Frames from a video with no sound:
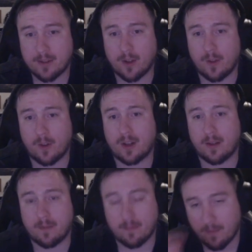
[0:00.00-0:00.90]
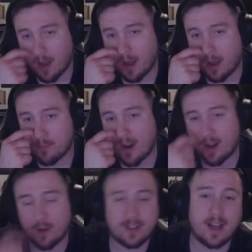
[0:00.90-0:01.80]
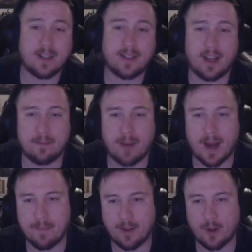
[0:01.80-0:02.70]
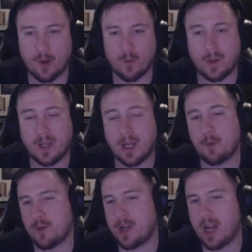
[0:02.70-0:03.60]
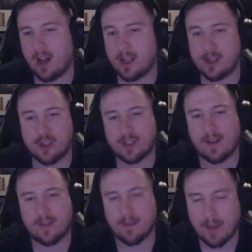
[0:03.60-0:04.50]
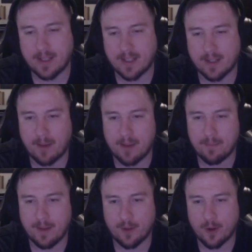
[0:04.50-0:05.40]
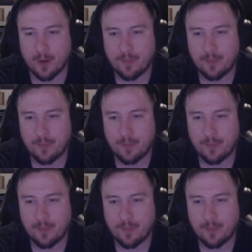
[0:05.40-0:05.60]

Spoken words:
So they're going to prioritize killing Mindbender, when in reality you just have the basic Mindbender.